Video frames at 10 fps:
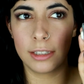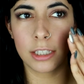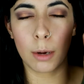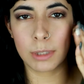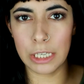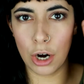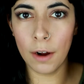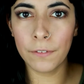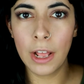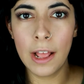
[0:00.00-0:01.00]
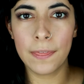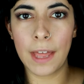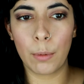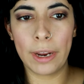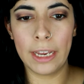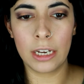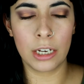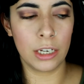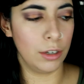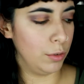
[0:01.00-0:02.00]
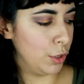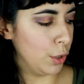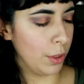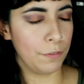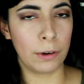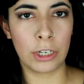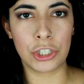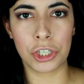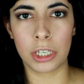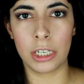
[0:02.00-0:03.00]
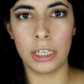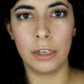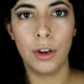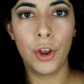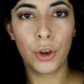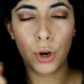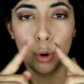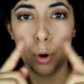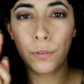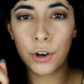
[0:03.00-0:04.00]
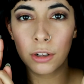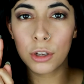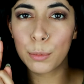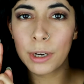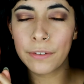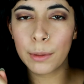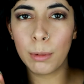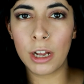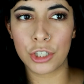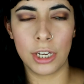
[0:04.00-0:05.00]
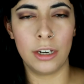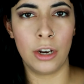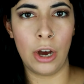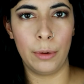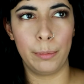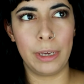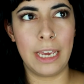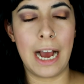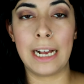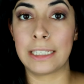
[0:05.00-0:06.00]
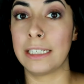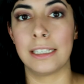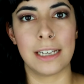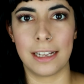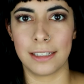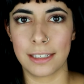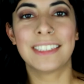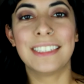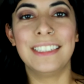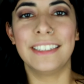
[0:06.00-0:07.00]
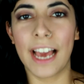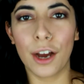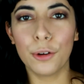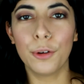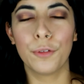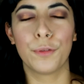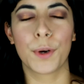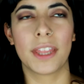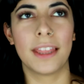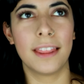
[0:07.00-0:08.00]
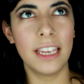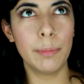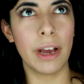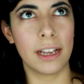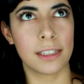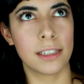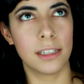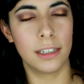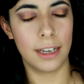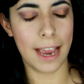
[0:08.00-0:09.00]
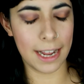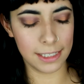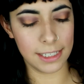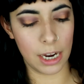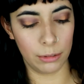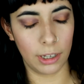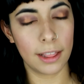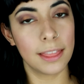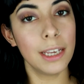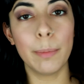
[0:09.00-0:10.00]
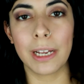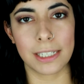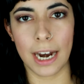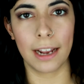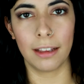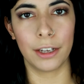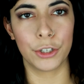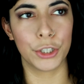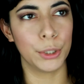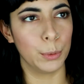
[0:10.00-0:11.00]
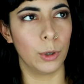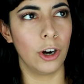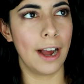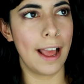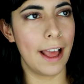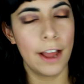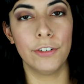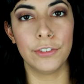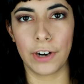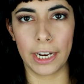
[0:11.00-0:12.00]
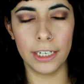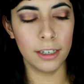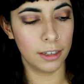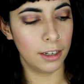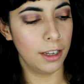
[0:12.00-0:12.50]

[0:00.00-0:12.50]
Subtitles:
topped it off. That way it could, you know, the foundation could go over a little bit of the blush and not be as intense. Now for the best, hands down, the best highlighter you will ever find.